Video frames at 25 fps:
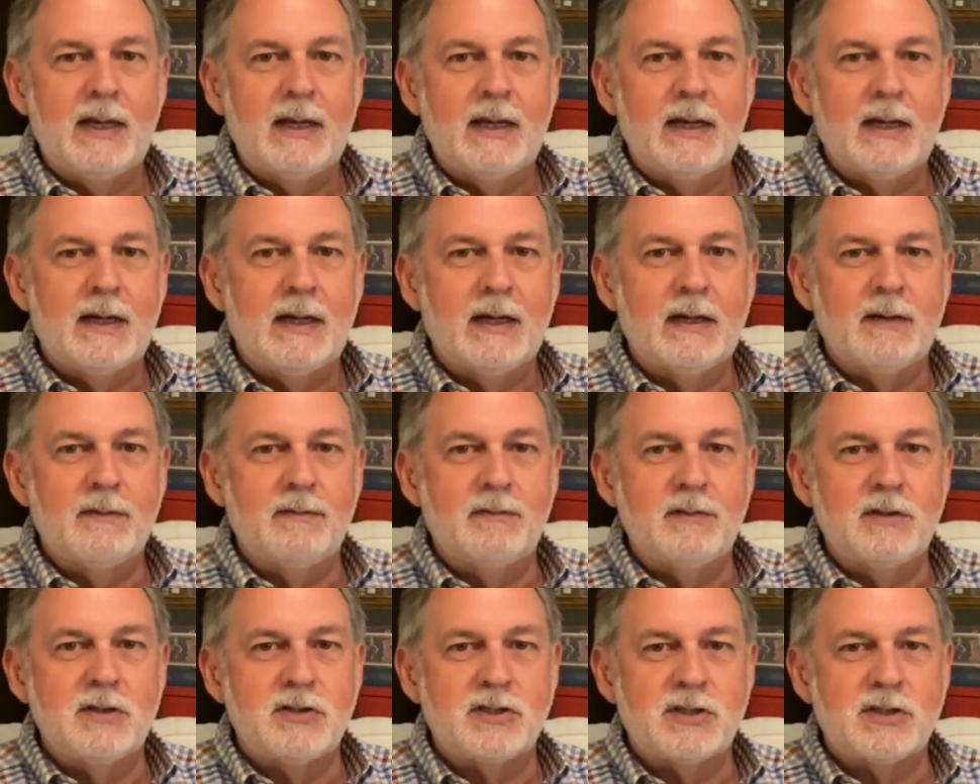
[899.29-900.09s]

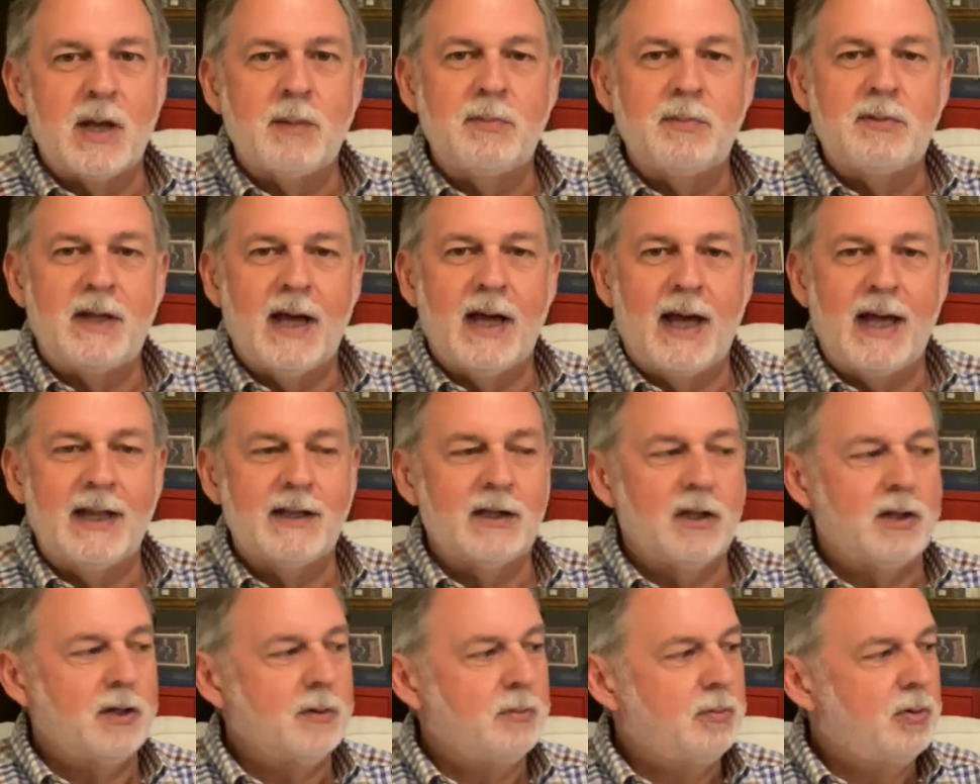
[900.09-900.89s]
The
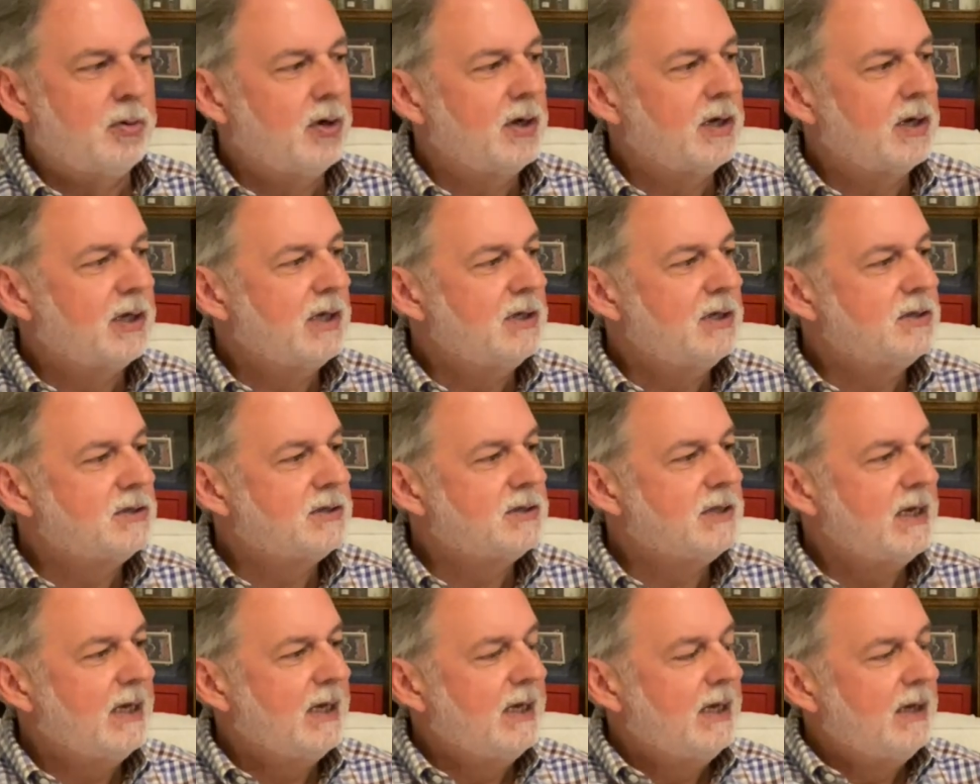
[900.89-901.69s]
subtitle of the book
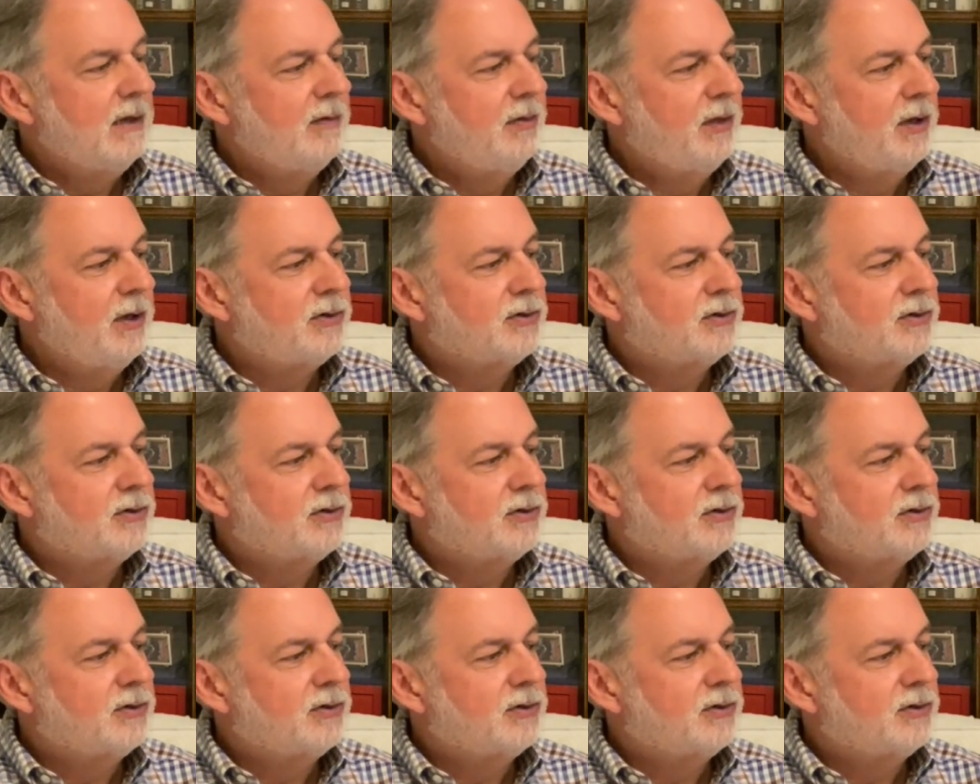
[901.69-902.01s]
is The